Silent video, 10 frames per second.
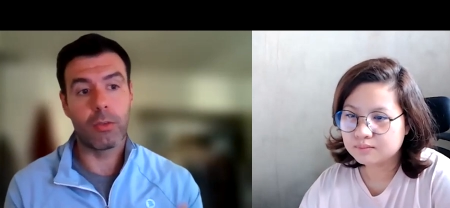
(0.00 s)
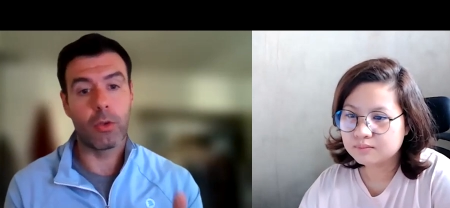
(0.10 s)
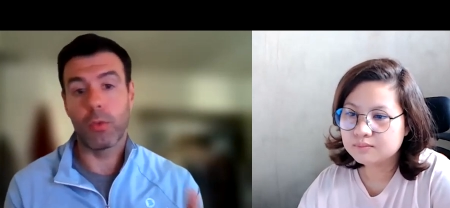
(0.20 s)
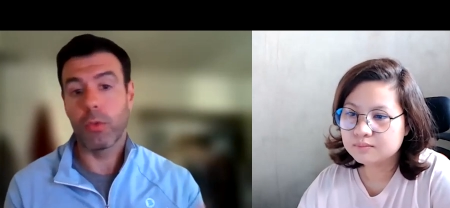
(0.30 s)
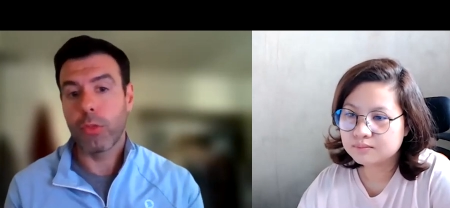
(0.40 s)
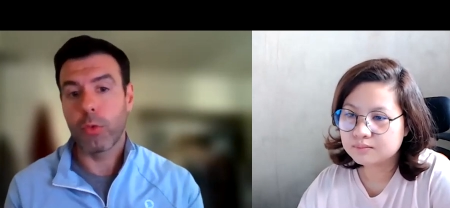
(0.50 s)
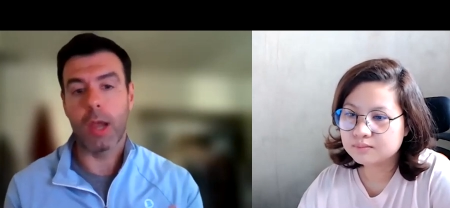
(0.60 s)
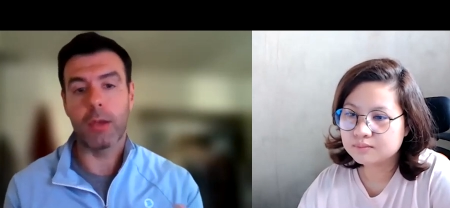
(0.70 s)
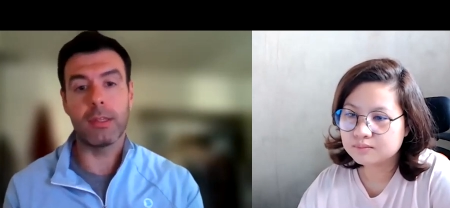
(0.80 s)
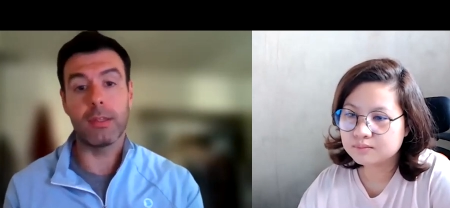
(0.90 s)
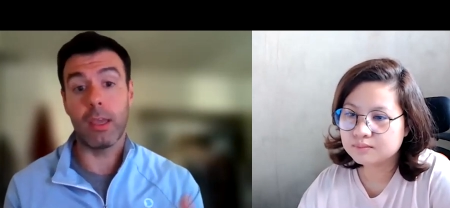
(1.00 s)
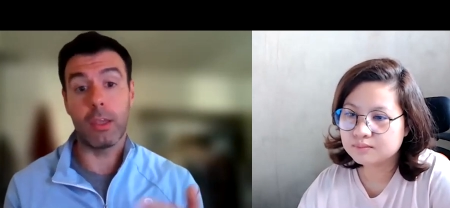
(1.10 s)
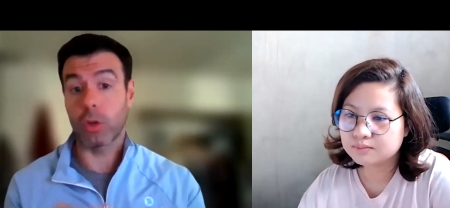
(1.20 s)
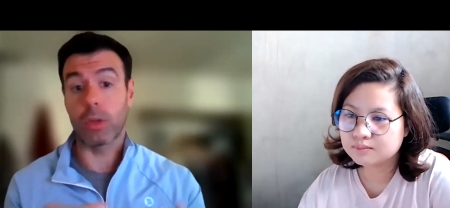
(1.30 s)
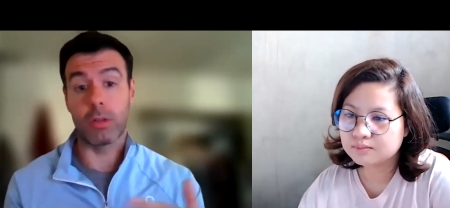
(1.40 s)
Speaker 1: so throughout the day,
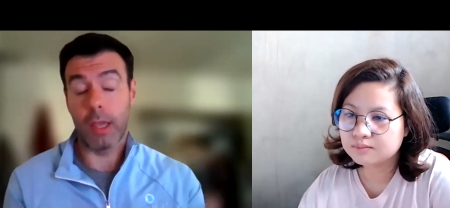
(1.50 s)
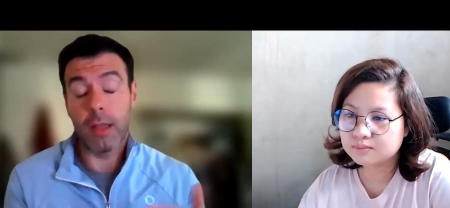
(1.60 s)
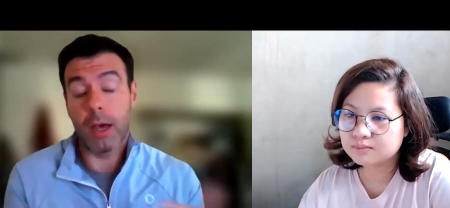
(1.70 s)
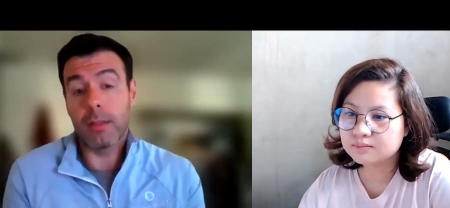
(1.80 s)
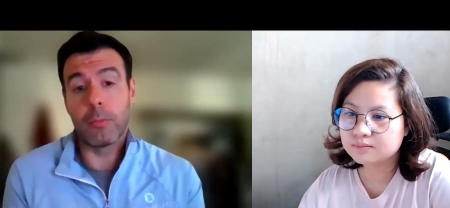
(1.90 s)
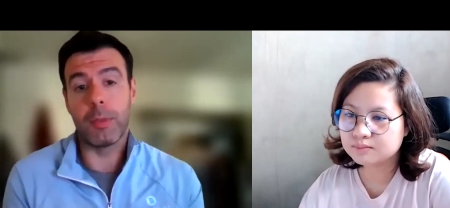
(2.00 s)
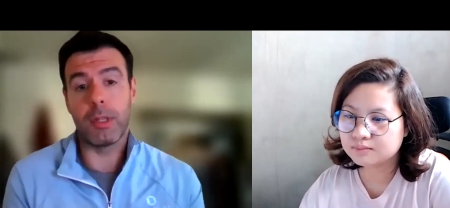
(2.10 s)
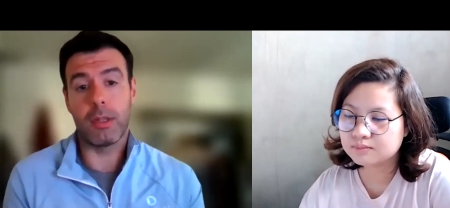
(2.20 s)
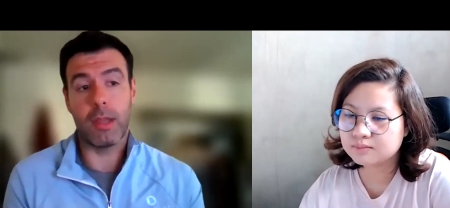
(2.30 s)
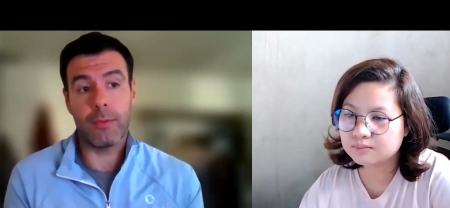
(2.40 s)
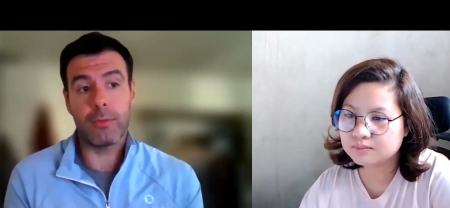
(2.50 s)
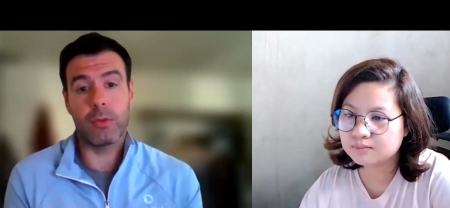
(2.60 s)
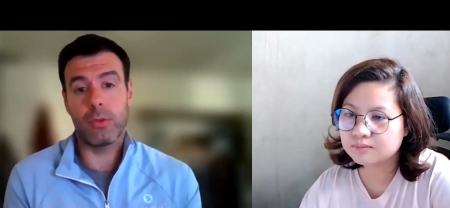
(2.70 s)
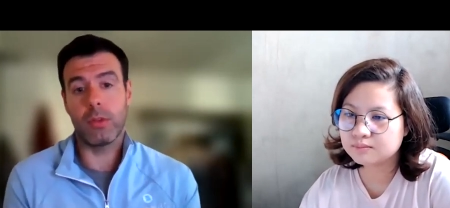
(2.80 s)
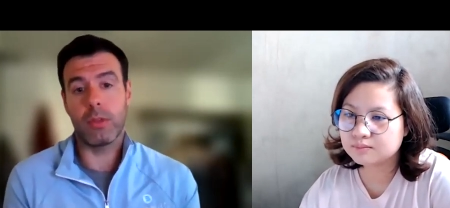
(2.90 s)
you're on the moment
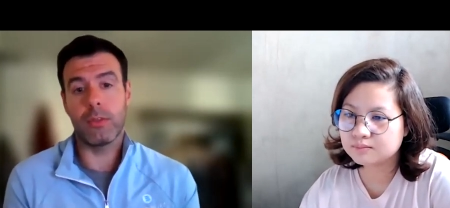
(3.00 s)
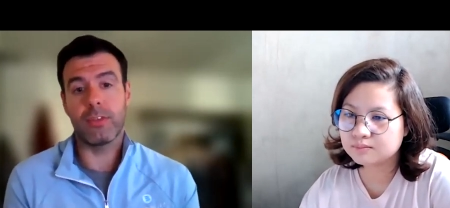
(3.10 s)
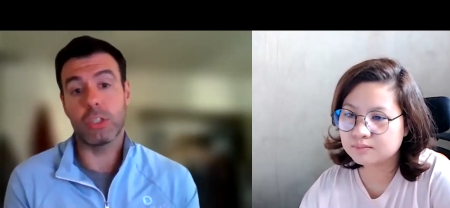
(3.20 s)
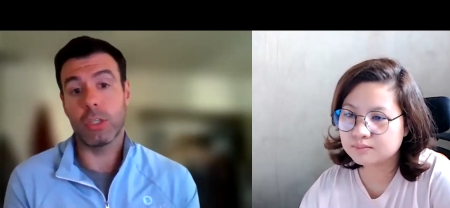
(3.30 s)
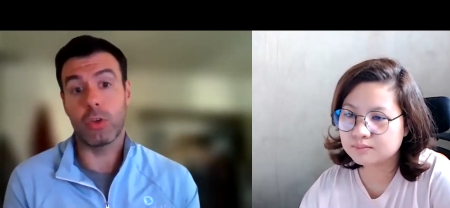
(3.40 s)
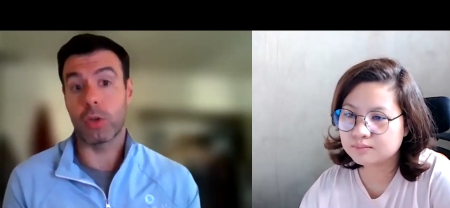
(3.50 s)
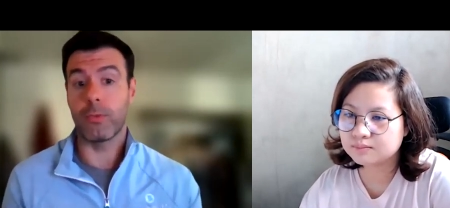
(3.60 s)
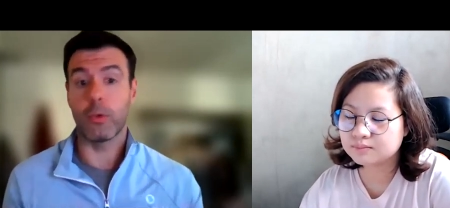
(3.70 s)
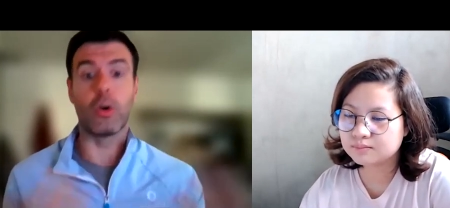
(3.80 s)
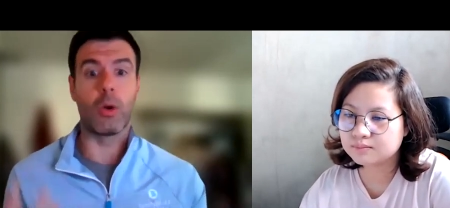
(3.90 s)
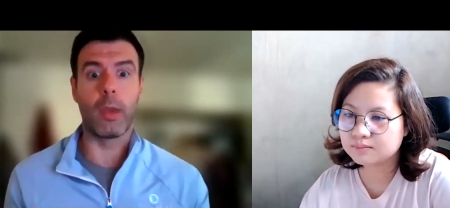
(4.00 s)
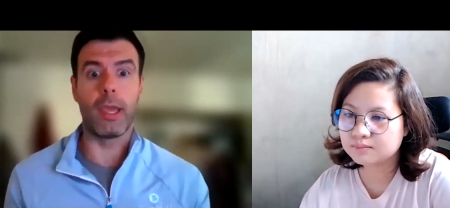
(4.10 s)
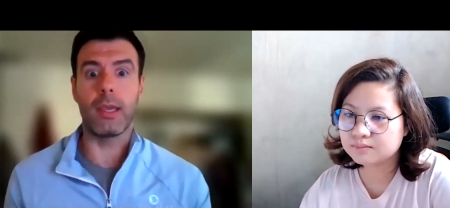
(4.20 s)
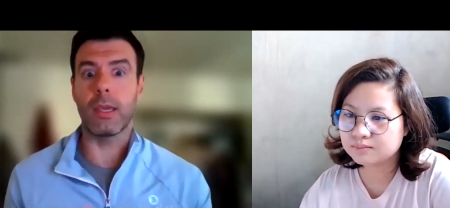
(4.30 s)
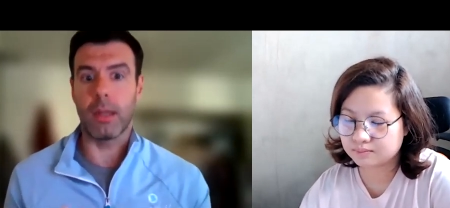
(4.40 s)
after the session, you're gonna feel
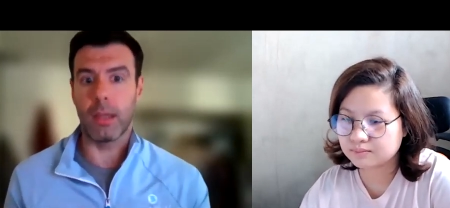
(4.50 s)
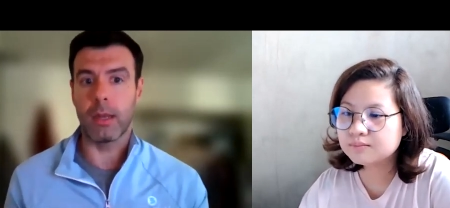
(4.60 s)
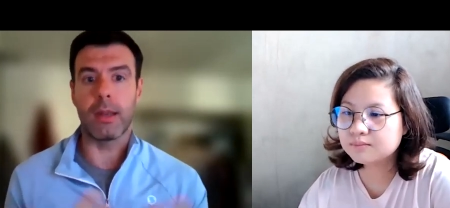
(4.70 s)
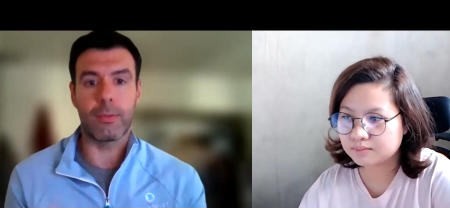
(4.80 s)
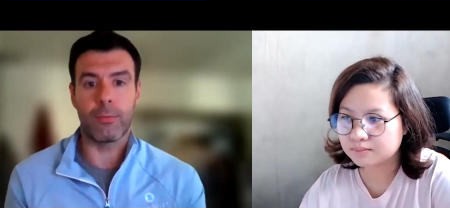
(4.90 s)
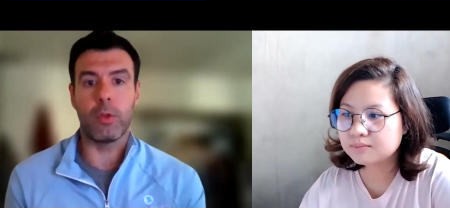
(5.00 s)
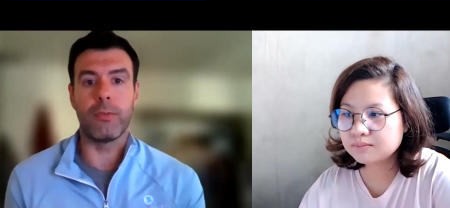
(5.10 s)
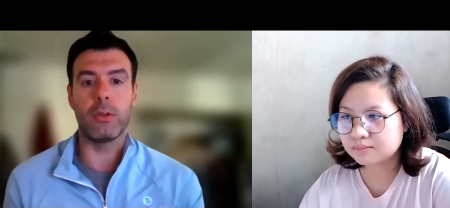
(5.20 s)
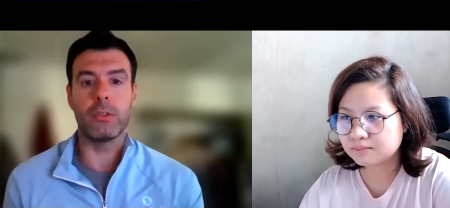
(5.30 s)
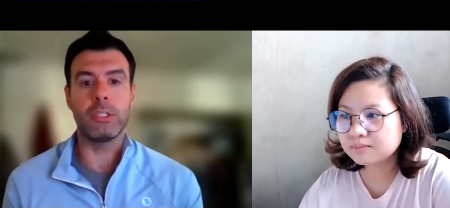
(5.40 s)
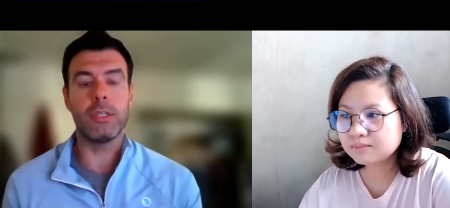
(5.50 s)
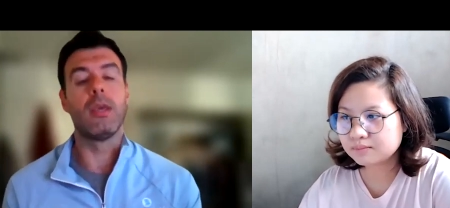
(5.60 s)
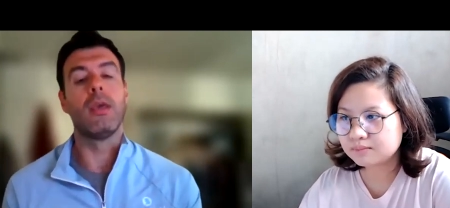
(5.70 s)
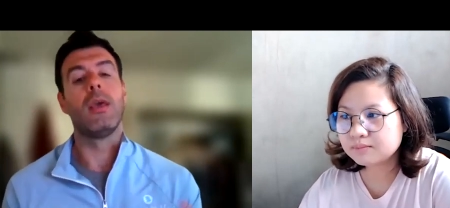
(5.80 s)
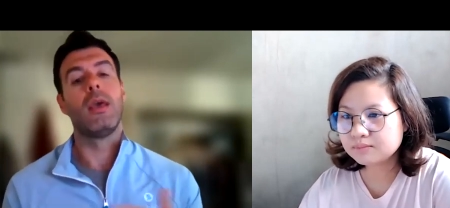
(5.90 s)
awake and, and like full of energy.
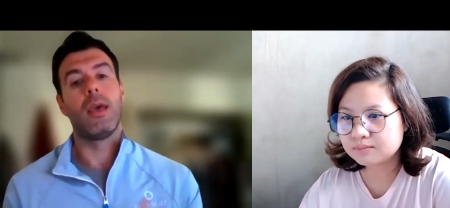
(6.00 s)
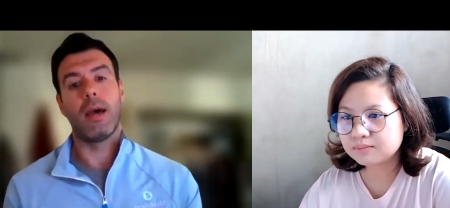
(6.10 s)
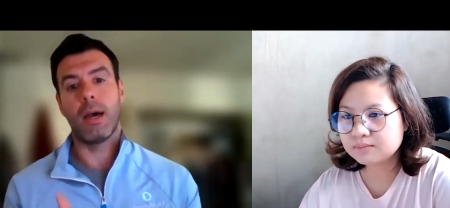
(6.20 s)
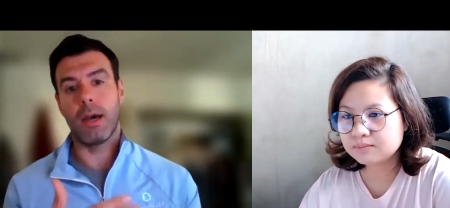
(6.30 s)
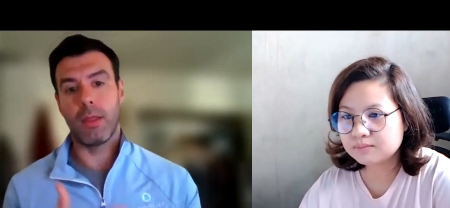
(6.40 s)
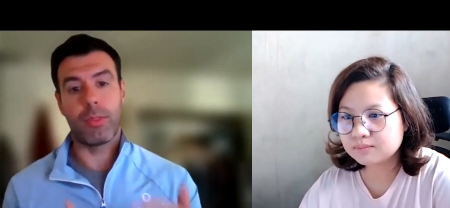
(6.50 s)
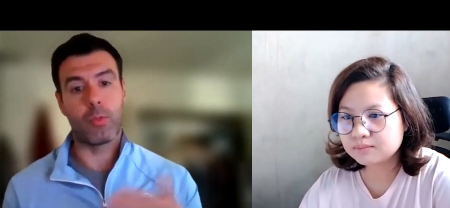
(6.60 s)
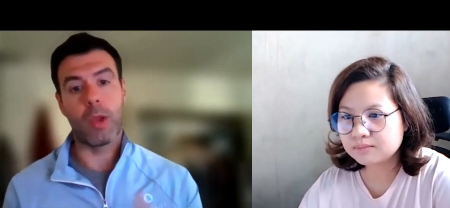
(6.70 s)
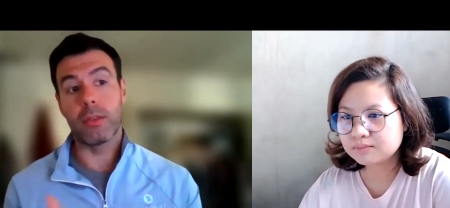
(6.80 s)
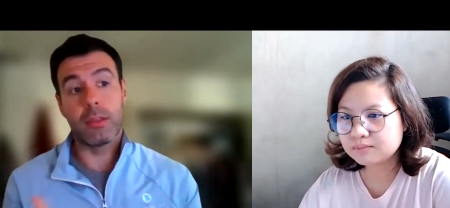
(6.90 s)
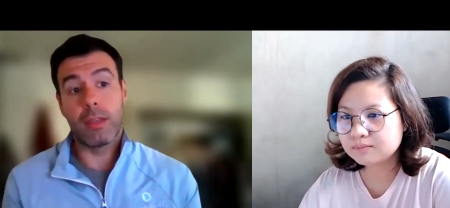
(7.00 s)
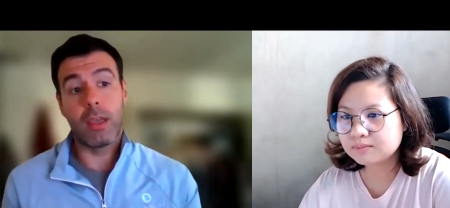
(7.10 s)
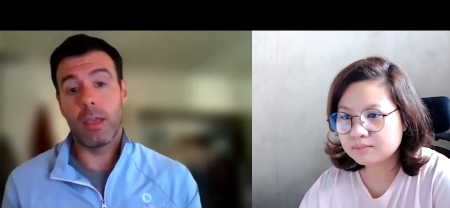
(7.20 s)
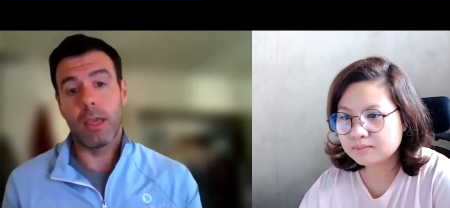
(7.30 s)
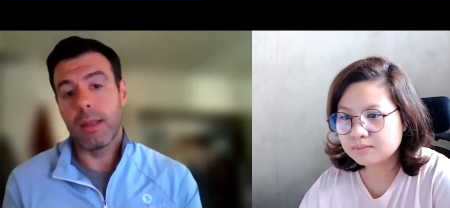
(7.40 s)
Uh, throughout the
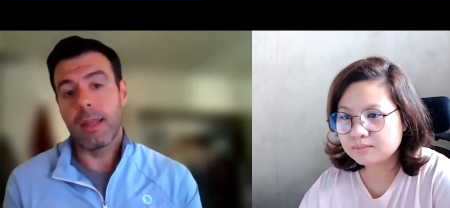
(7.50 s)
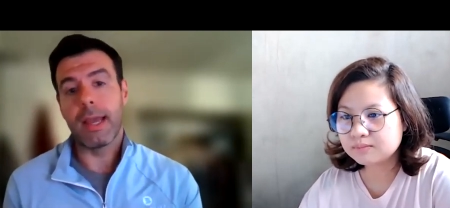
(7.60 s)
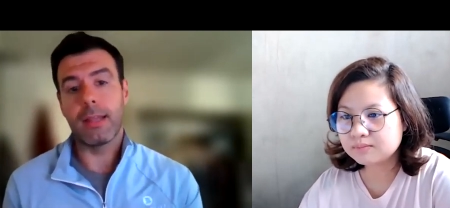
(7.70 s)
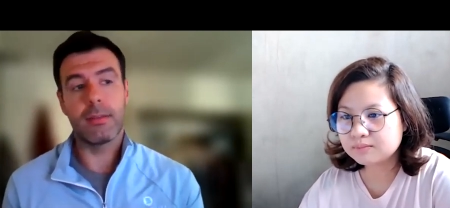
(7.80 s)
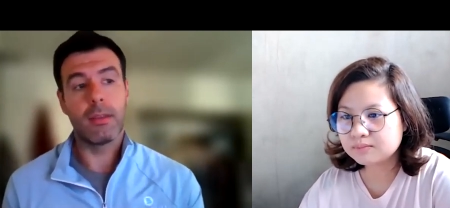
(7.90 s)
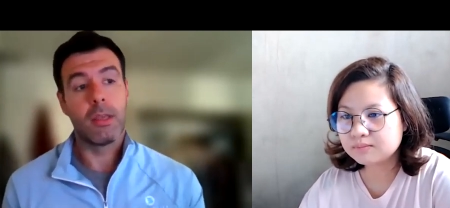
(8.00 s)
day, at night,